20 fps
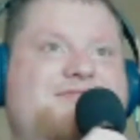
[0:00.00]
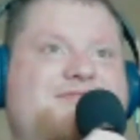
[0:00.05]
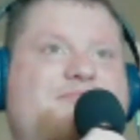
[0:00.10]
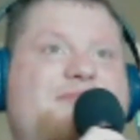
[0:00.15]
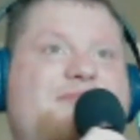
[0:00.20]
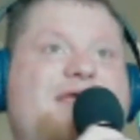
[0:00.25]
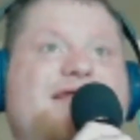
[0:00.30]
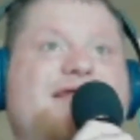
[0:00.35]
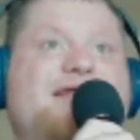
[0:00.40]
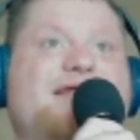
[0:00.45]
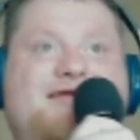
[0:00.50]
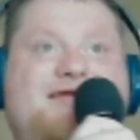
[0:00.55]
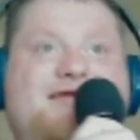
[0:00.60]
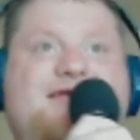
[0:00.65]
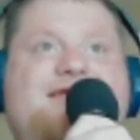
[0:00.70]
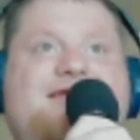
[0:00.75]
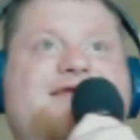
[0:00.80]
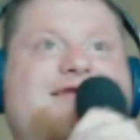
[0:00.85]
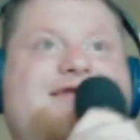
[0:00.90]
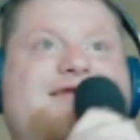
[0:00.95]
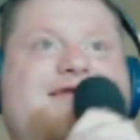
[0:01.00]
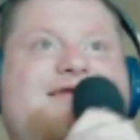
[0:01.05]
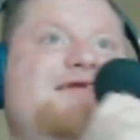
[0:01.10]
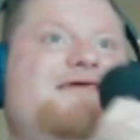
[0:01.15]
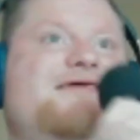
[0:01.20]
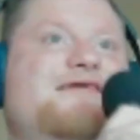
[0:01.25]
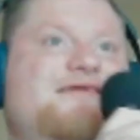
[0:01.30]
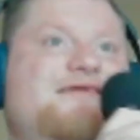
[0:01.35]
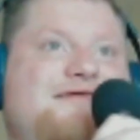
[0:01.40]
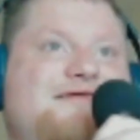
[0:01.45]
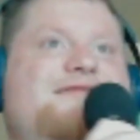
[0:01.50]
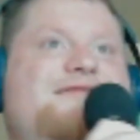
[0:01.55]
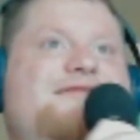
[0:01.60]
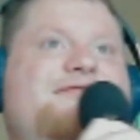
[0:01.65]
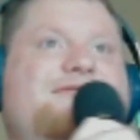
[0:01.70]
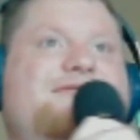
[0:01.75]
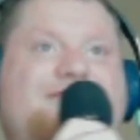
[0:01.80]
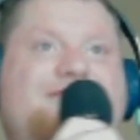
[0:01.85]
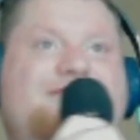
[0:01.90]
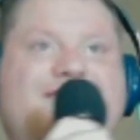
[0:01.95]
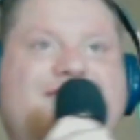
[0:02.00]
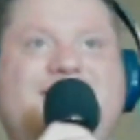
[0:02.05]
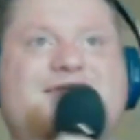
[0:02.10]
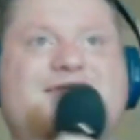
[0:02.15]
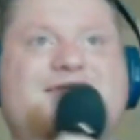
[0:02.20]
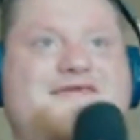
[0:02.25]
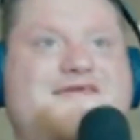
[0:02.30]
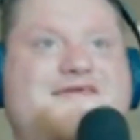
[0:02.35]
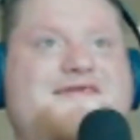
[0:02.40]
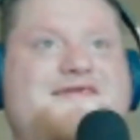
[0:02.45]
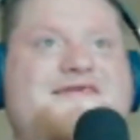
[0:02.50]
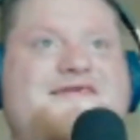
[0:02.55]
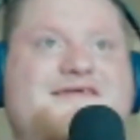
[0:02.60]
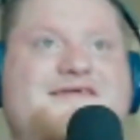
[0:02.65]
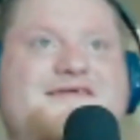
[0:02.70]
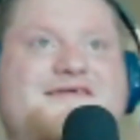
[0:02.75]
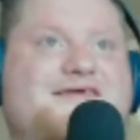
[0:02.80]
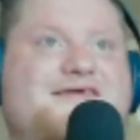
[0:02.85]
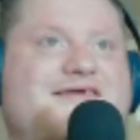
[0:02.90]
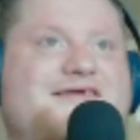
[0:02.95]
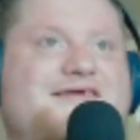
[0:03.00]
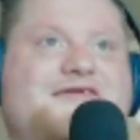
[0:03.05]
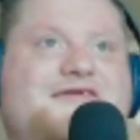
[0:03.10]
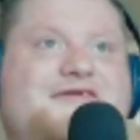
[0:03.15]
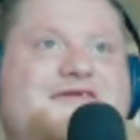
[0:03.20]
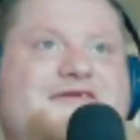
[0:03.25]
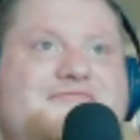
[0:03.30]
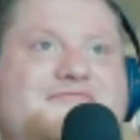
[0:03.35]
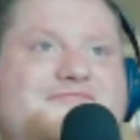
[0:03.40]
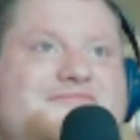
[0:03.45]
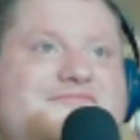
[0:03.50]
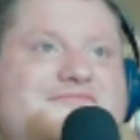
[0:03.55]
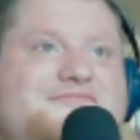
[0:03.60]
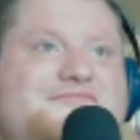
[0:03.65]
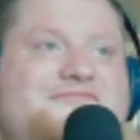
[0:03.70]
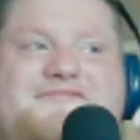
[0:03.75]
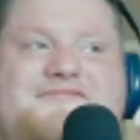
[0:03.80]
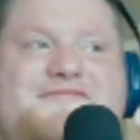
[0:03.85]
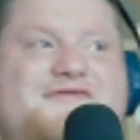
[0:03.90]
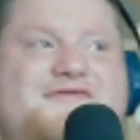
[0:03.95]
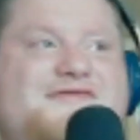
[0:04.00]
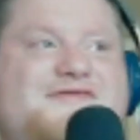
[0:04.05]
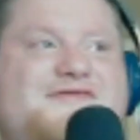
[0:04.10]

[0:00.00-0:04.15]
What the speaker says: the person that you love, and you're just about to rekindle with. Damn.